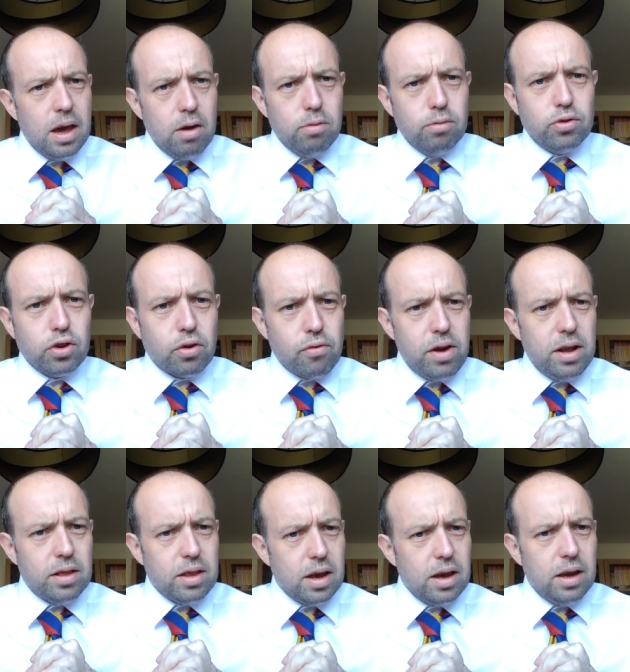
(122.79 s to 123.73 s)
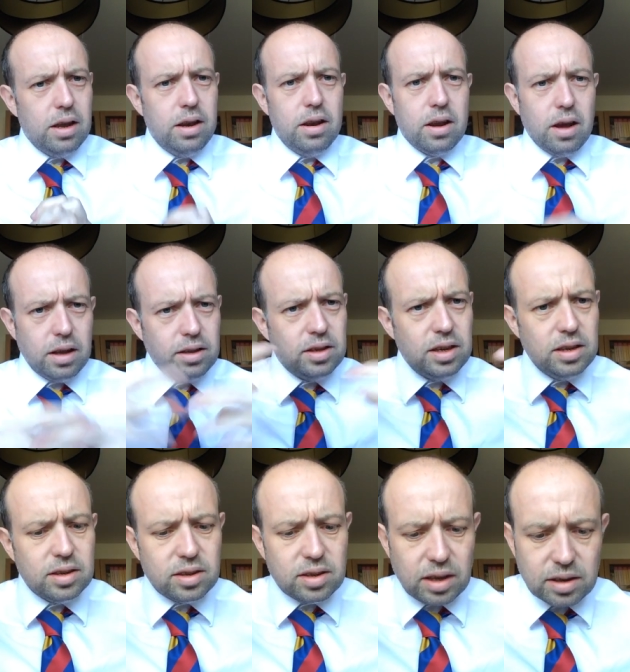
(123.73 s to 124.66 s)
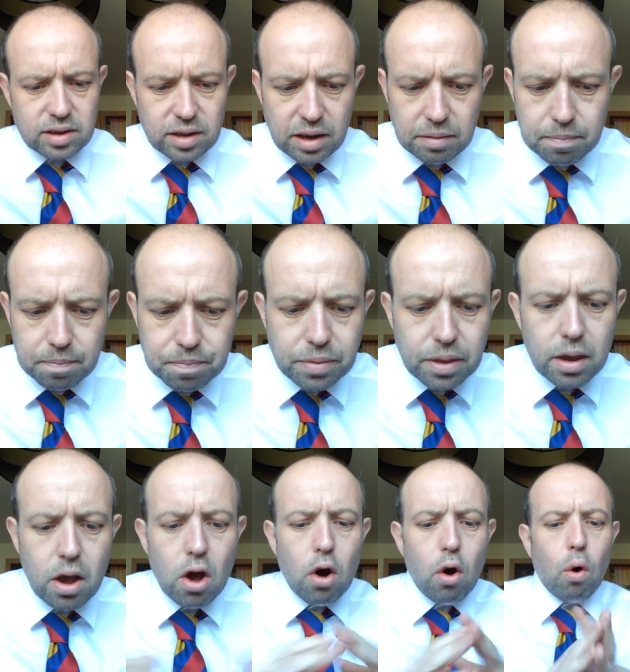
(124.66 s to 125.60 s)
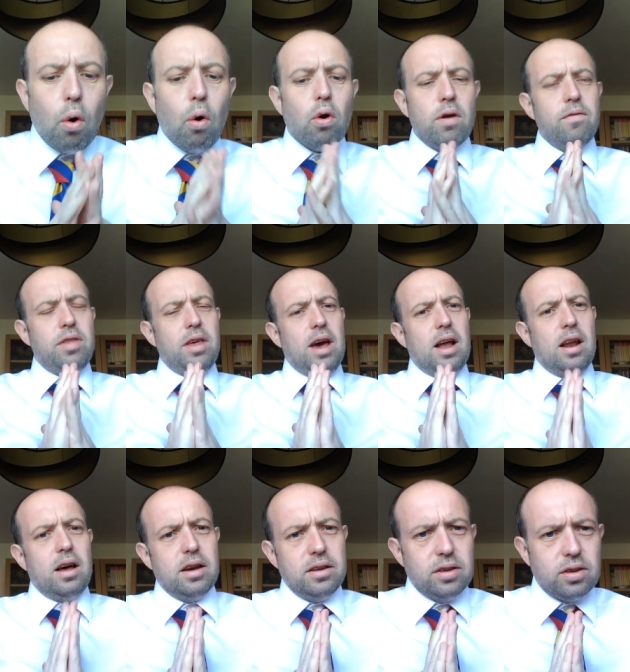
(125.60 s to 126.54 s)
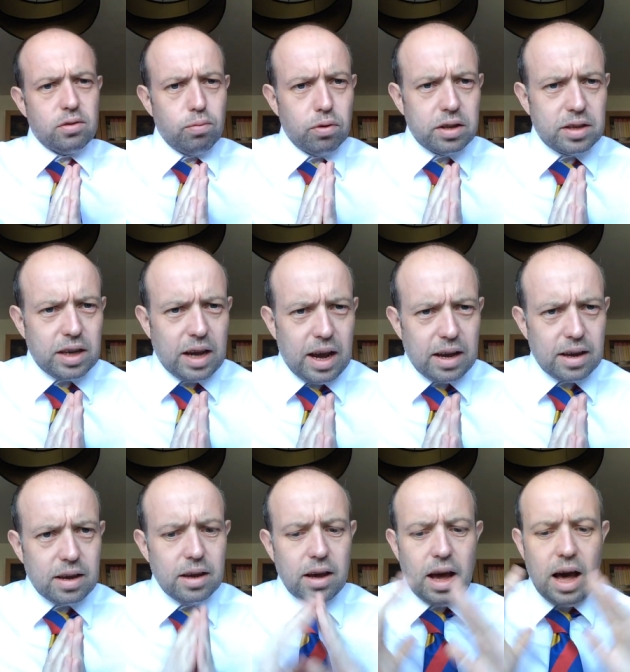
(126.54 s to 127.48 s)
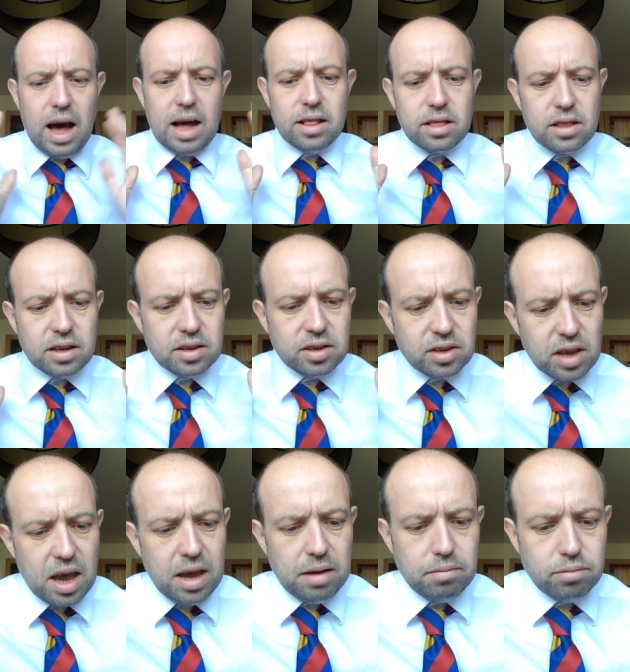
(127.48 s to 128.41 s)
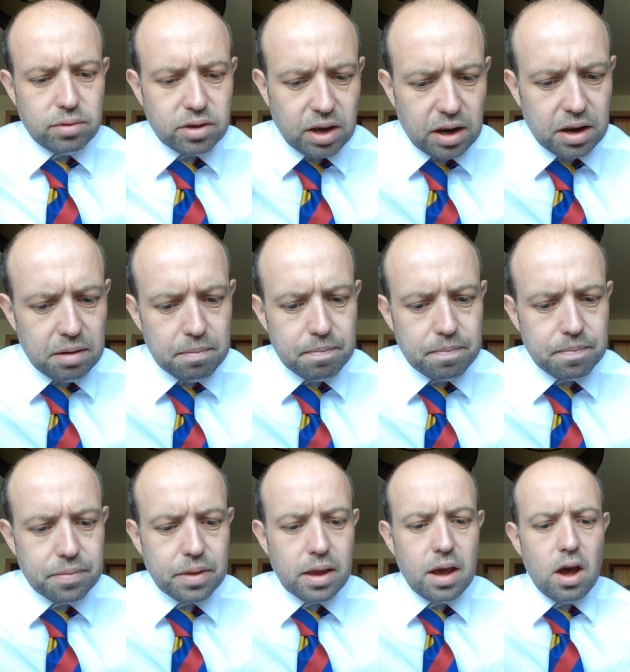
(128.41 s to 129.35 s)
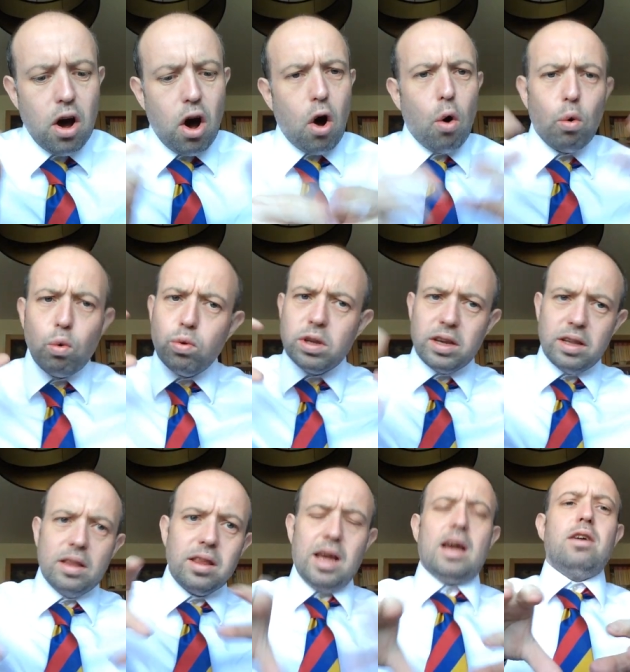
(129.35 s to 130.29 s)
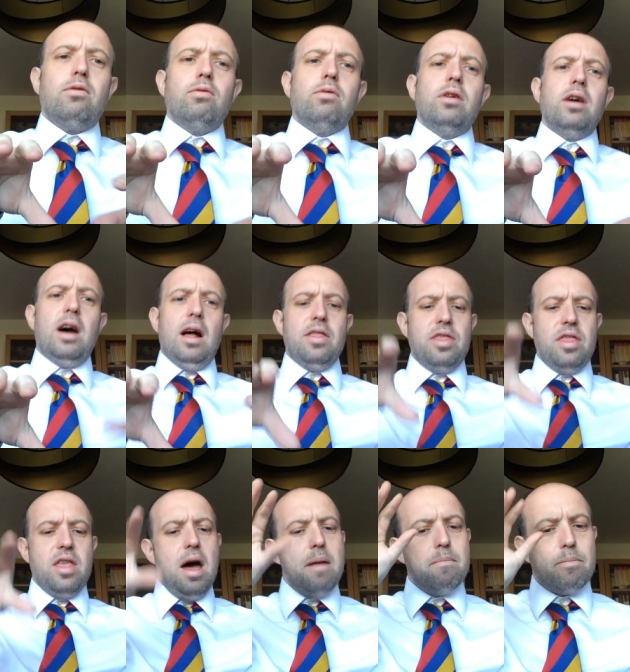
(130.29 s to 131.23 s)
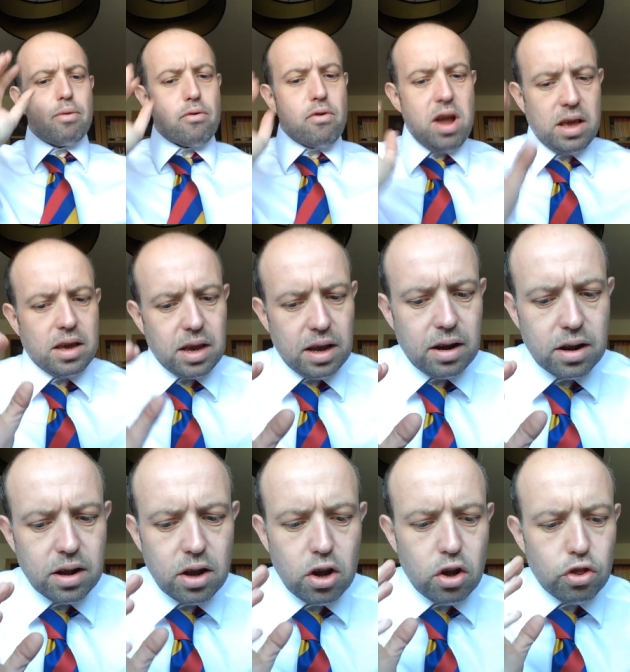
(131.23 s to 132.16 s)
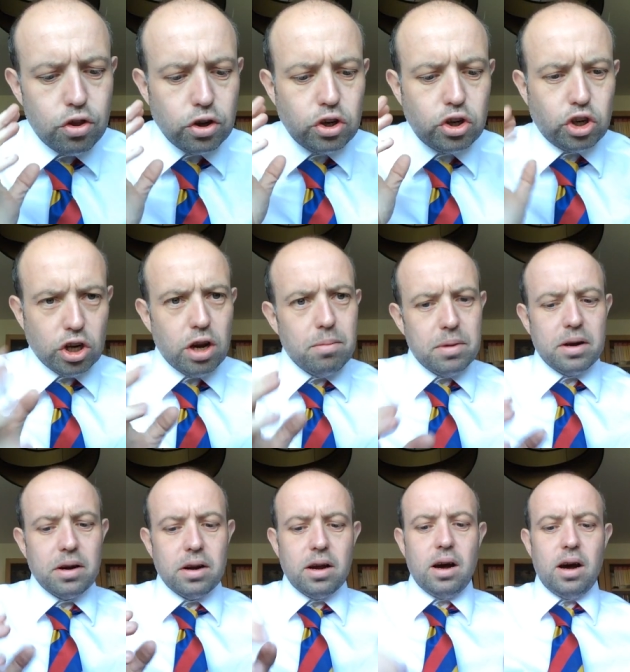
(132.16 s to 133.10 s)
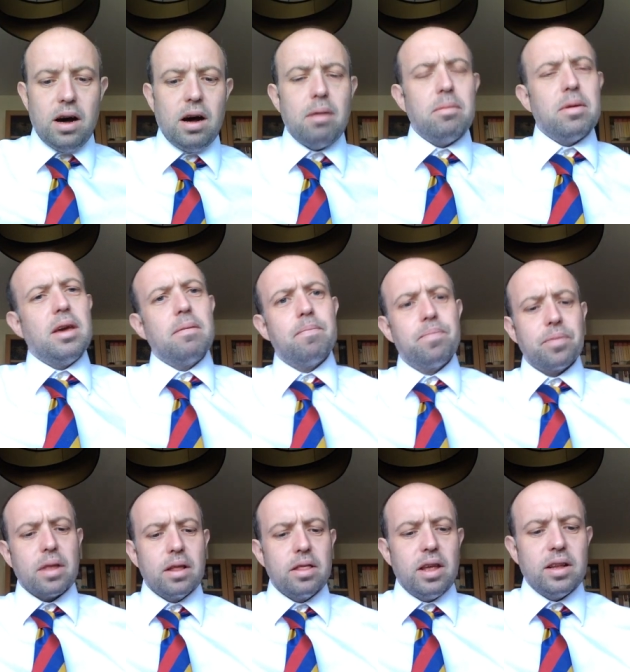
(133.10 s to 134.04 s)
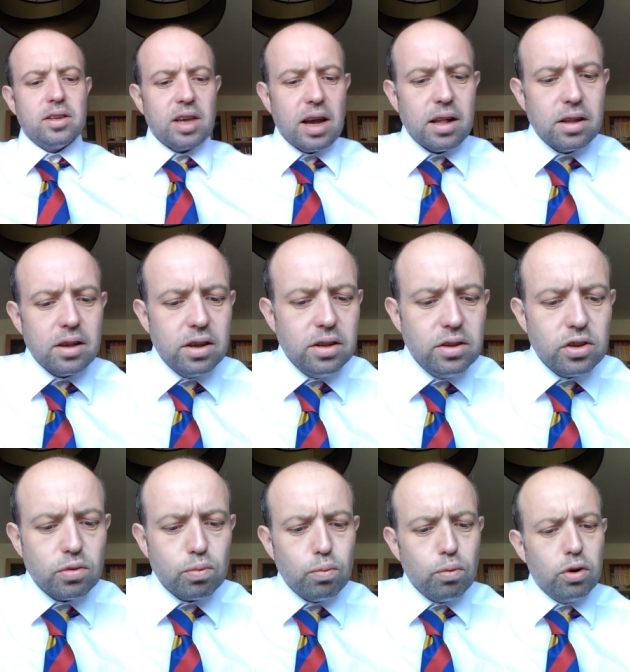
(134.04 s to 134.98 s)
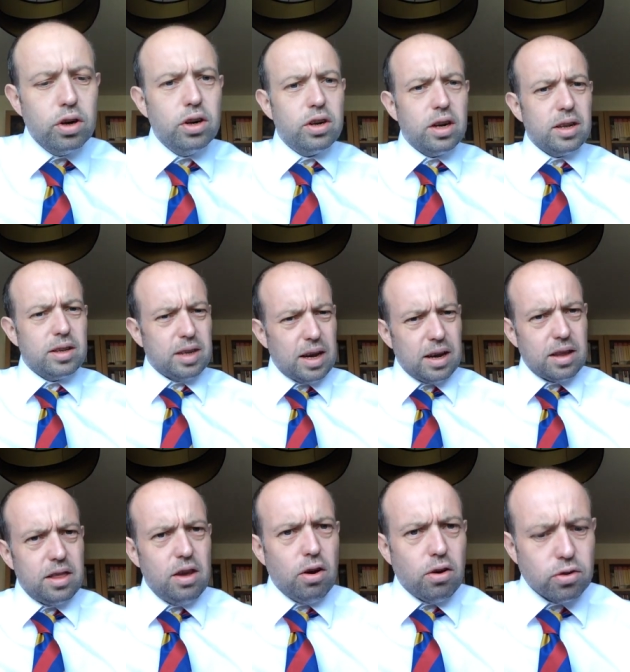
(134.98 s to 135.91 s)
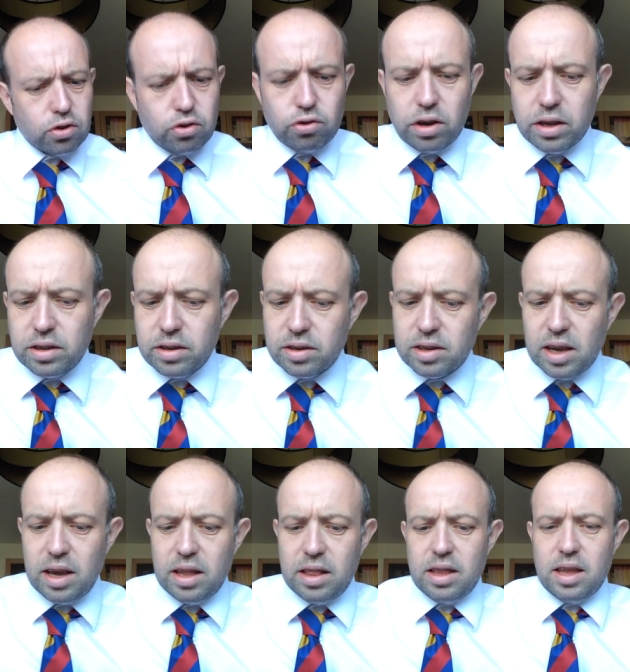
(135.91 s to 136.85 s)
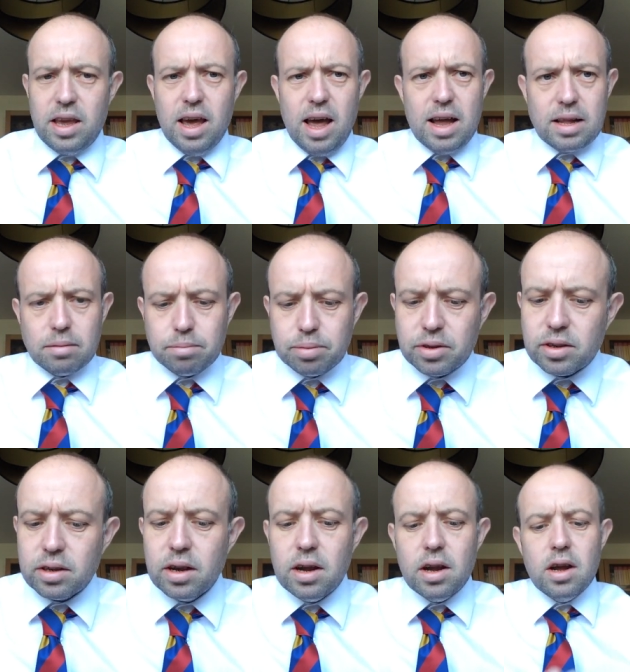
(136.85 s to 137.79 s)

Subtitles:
it was agreed that in 1916, all of the Allies would attack at the same time, holding down and then breaking the German army. The Italians would attack the Austrians in the Alps.